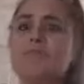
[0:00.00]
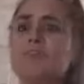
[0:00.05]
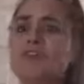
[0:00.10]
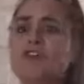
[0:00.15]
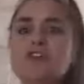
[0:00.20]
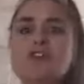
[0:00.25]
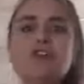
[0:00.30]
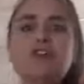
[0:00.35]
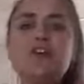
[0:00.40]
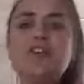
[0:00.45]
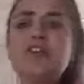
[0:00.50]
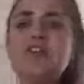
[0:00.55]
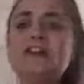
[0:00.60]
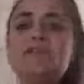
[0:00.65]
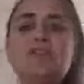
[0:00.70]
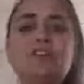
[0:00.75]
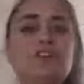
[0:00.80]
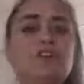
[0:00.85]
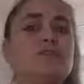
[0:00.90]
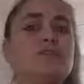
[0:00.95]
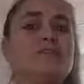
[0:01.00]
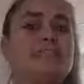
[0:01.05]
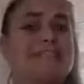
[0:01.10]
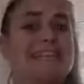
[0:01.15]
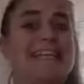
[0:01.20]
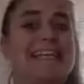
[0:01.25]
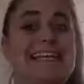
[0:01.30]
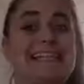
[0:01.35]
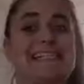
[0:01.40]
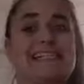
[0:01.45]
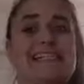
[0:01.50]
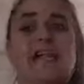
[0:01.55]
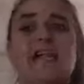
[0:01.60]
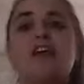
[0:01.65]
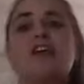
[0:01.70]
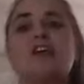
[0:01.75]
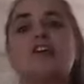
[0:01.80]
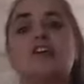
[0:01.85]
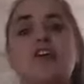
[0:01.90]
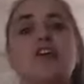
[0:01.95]
you could even use this
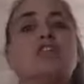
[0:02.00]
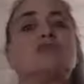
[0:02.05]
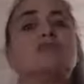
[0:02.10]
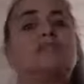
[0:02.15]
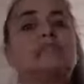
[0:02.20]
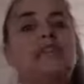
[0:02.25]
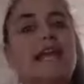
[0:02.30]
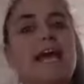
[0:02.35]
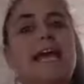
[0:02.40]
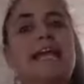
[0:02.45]
use the